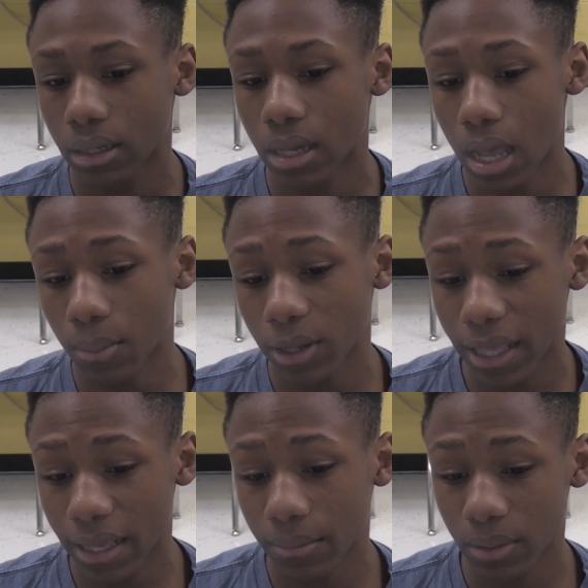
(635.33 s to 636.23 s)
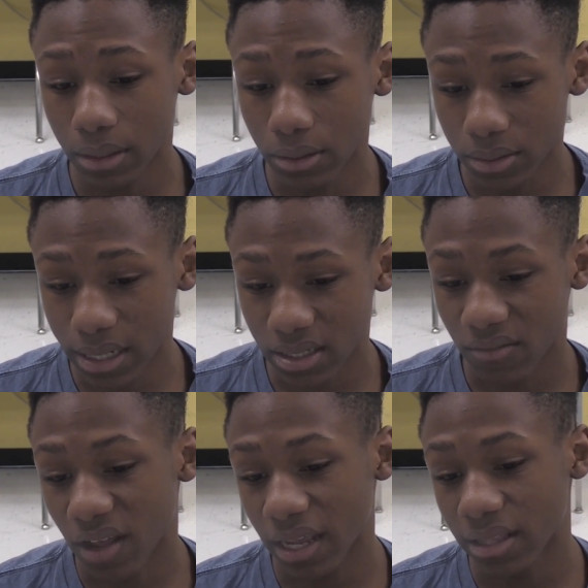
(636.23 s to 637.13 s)
COPPA can't be used as a
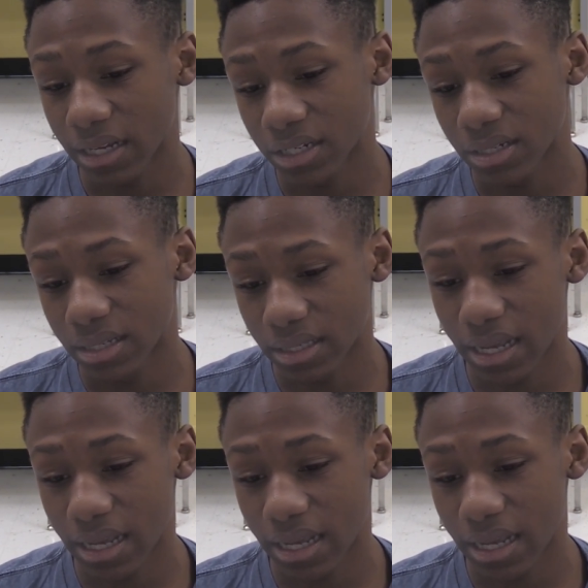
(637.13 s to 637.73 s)
violation since